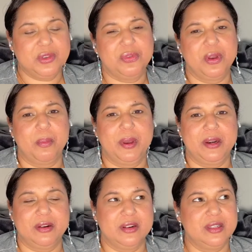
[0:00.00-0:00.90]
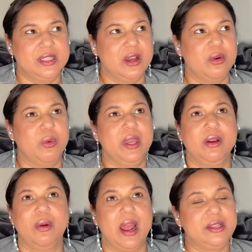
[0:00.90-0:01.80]
feel better. So we
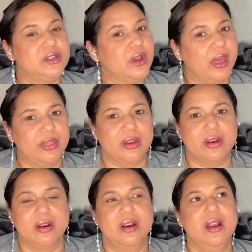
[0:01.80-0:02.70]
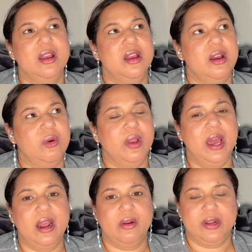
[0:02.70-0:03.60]
cried together. We
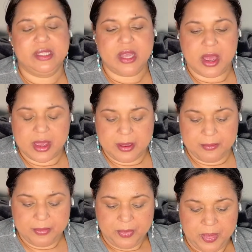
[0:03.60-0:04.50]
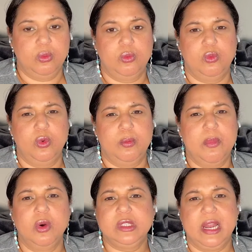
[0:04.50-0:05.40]
had a great time.
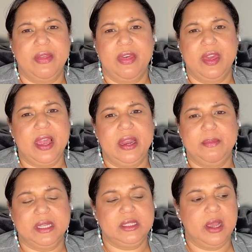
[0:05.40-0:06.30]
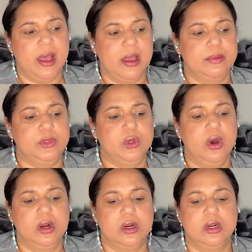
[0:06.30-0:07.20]
Mostly I dedicated my time to
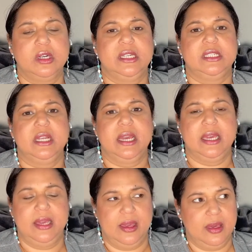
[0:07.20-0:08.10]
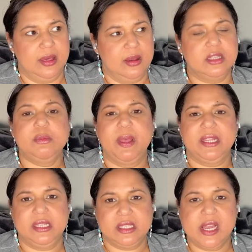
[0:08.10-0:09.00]
her and like
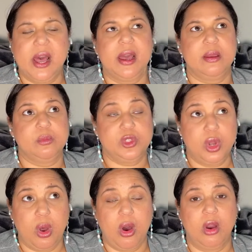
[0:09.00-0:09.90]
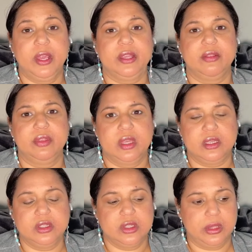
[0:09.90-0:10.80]
spending time talking
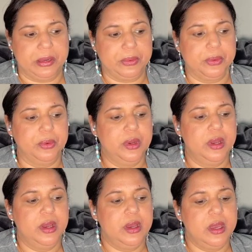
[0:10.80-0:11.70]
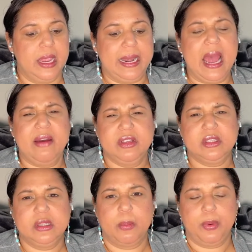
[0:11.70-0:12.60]
things through and having
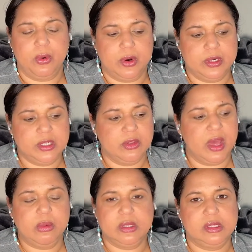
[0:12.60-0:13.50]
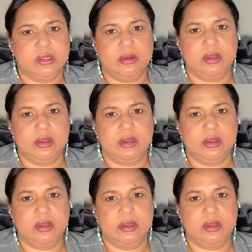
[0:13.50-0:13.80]
support. So that was